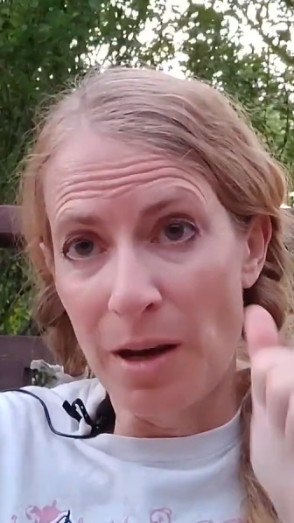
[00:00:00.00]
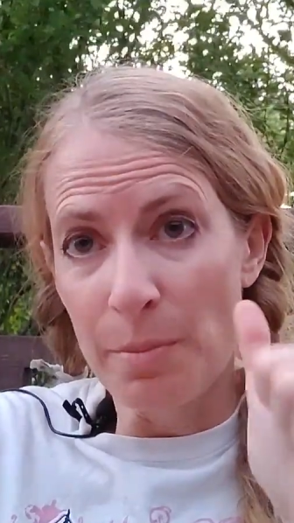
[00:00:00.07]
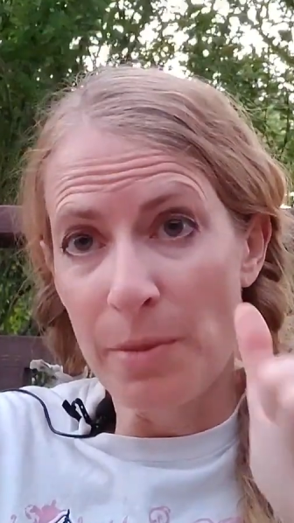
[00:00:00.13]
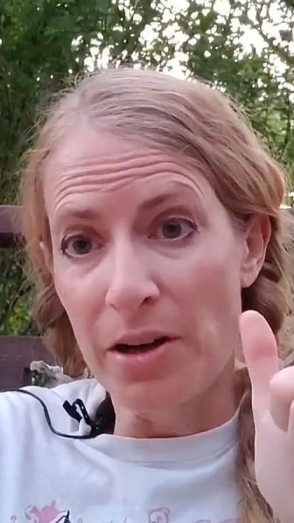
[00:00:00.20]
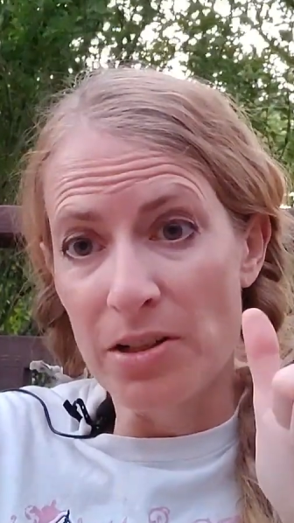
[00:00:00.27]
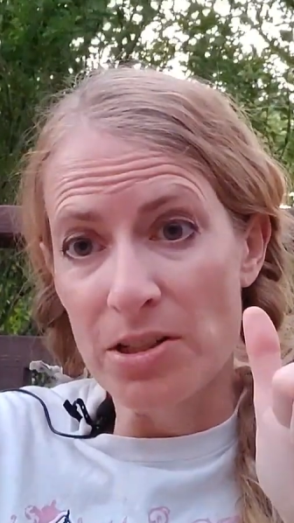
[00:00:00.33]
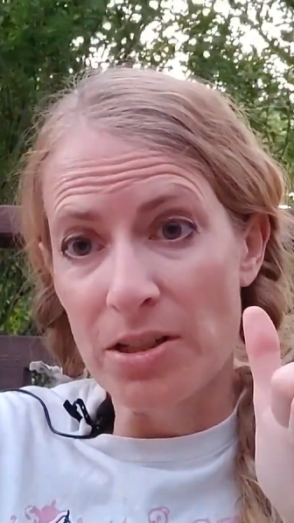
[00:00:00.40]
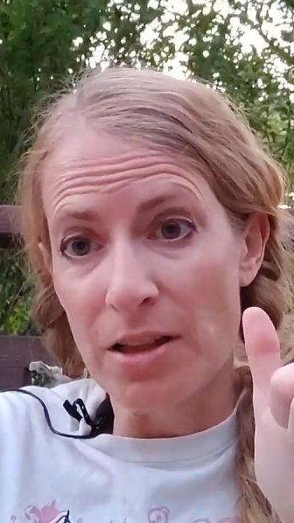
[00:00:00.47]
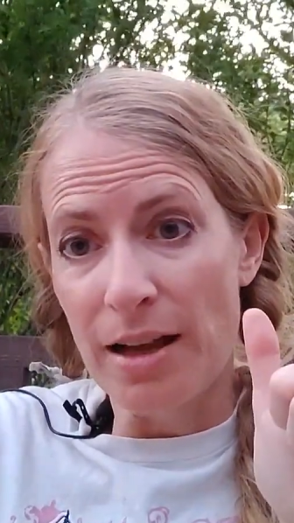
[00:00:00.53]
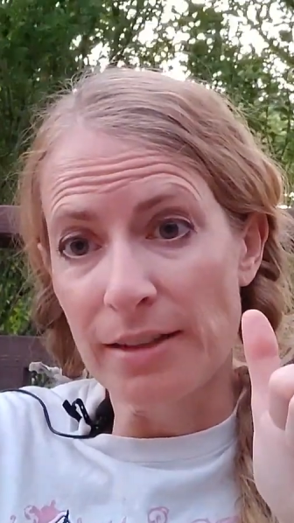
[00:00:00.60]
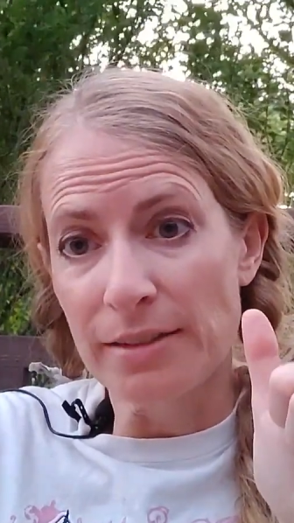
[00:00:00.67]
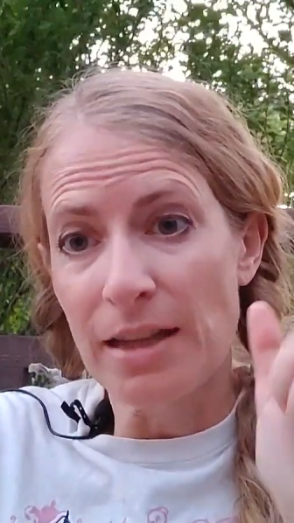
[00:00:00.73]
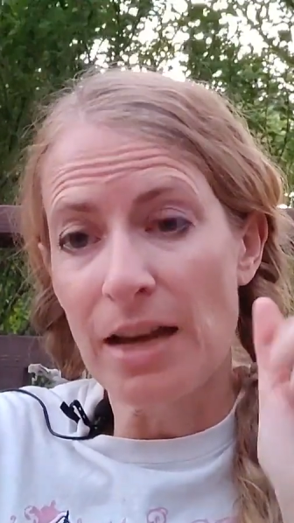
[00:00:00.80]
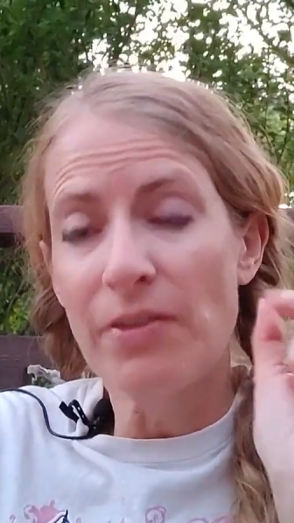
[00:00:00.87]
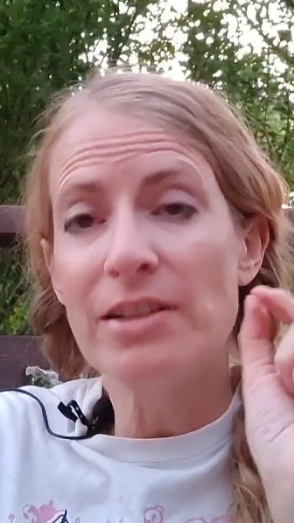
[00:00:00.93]
my marriage
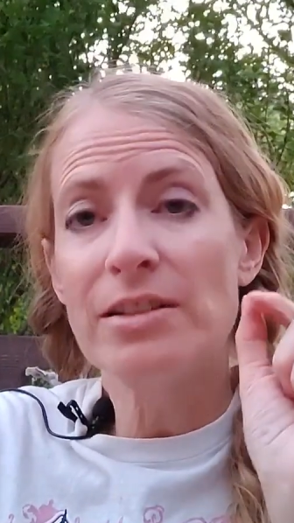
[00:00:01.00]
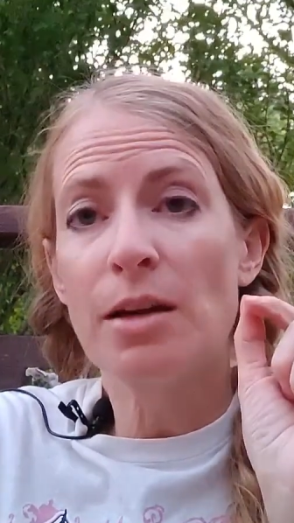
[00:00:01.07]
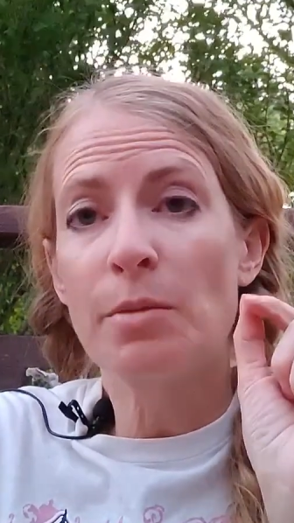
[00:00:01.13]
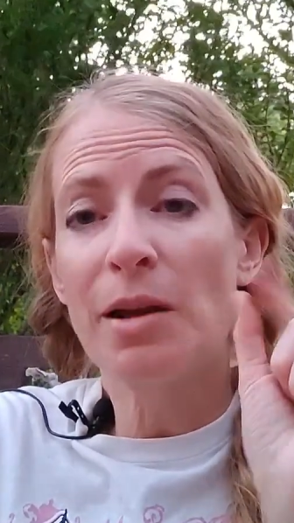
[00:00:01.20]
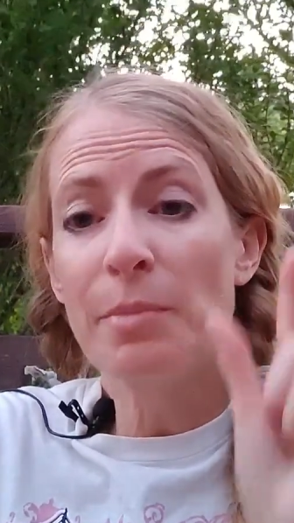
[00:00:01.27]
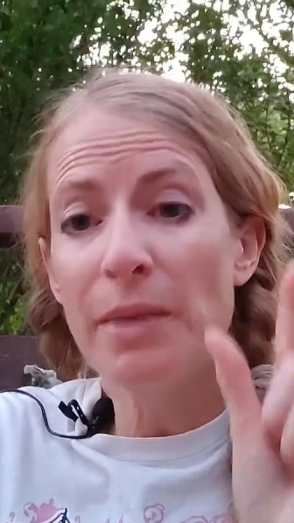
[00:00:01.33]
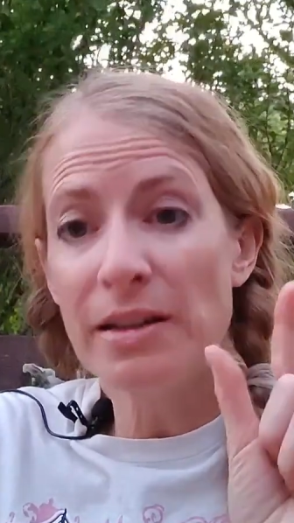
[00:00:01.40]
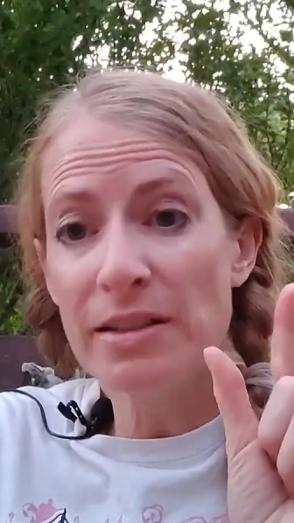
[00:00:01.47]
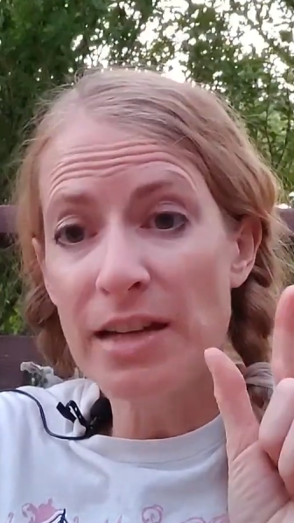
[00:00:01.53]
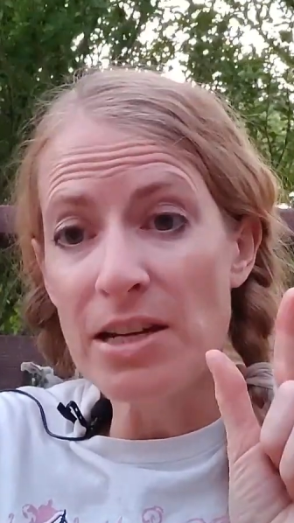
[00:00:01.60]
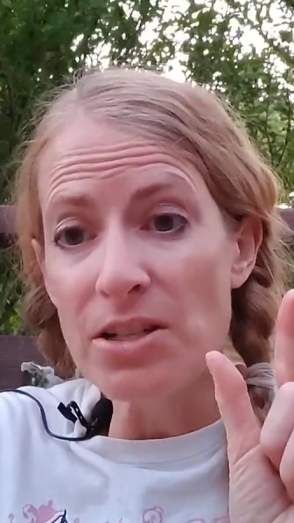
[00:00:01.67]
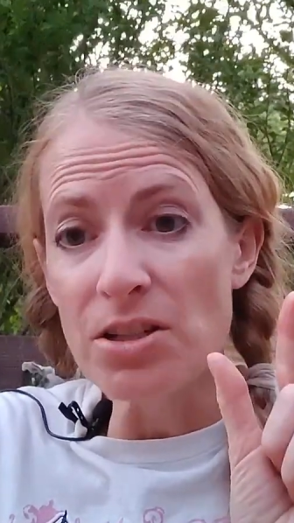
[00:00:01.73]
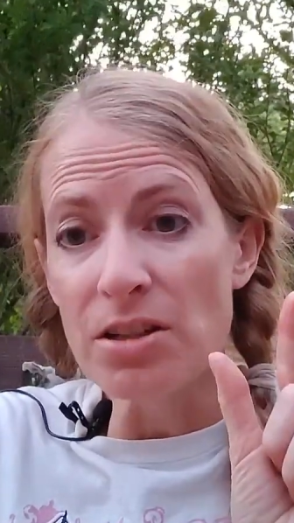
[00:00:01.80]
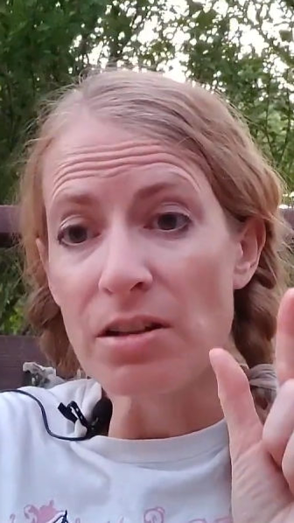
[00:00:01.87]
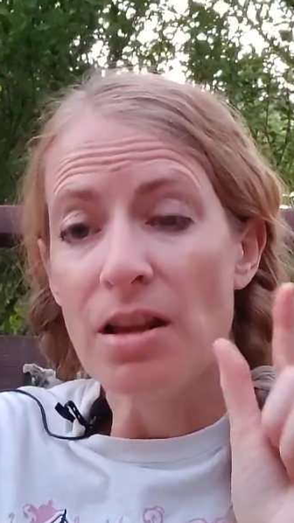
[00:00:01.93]
class? Have I done my
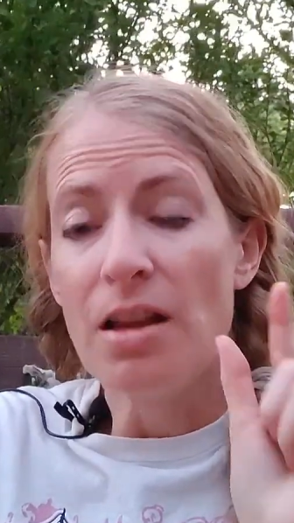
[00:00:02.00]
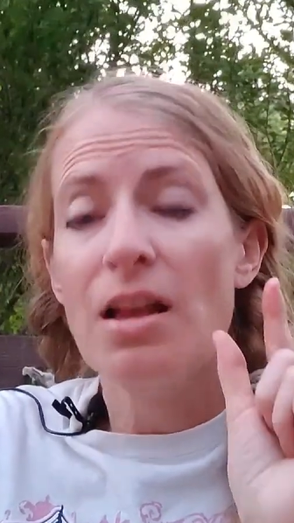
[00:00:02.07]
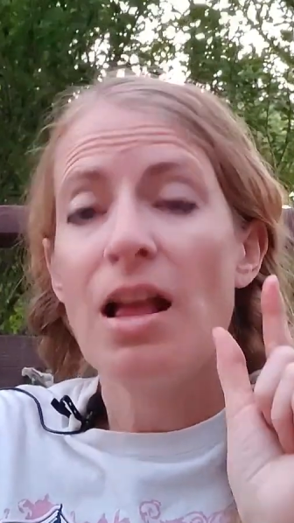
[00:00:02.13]
meditation?